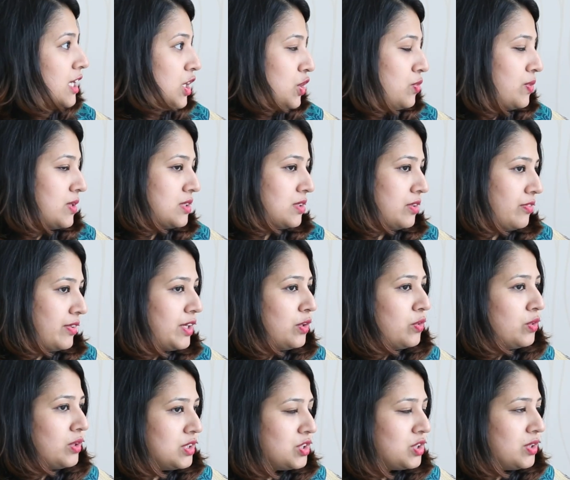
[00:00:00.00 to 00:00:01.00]
it was a
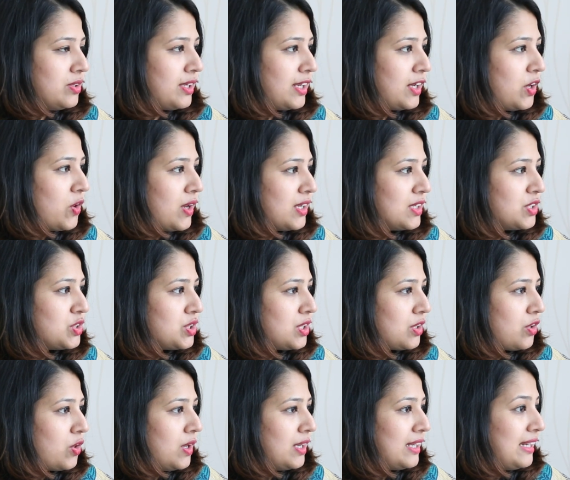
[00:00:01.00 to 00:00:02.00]
very good engineering
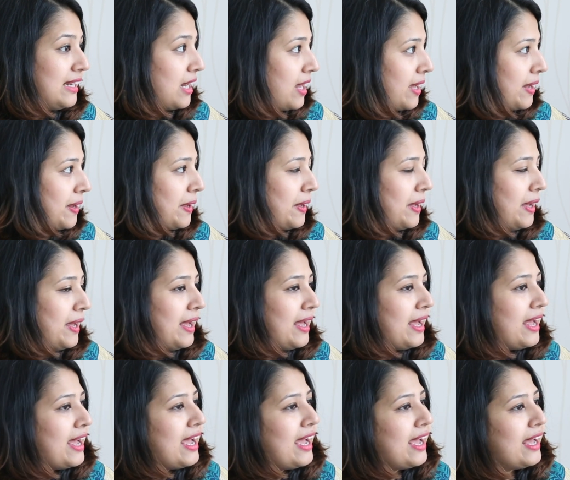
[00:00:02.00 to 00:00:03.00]
college called Nilai.
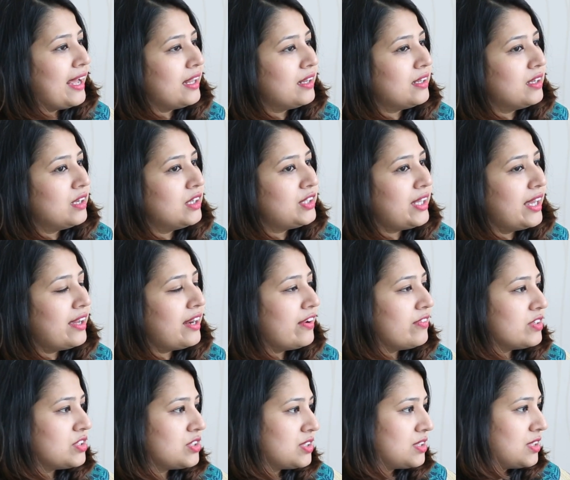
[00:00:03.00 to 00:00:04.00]
And there
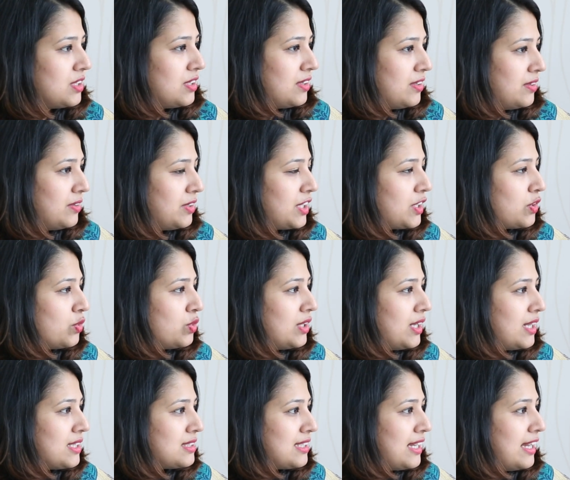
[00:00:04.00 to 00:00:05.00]
I was
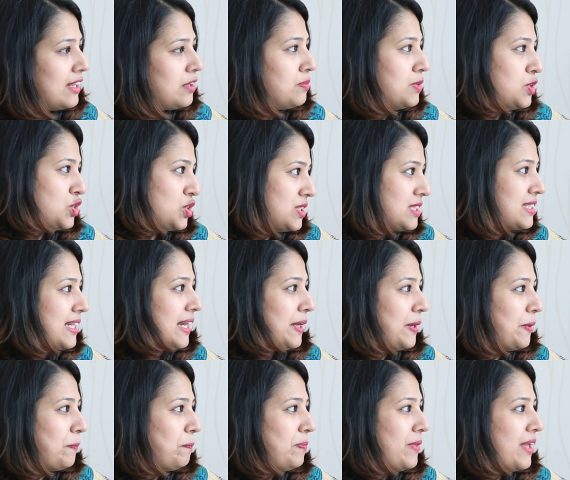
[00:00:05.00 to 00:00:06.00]
recruited as admissions
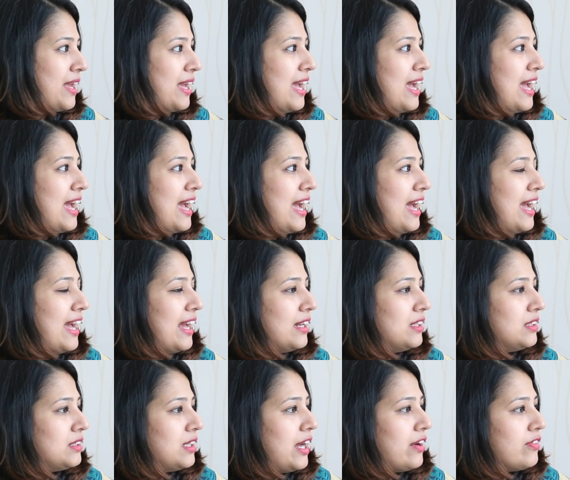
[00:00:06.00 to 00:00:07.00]
head.
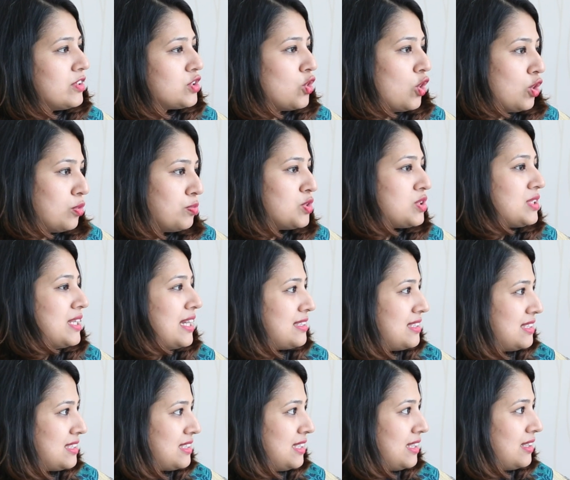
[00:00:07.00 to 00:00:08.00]
And I was almost
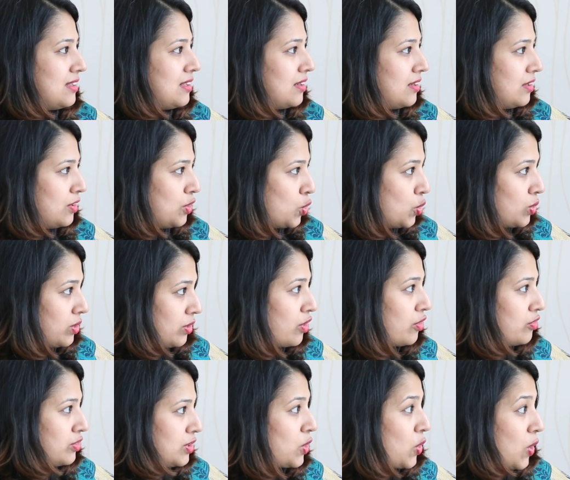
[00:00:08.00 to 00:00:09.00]
assisting the owner
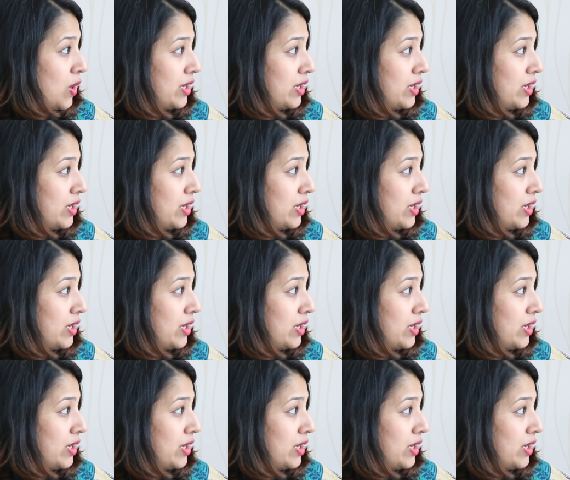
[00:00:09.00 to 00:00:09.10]
of the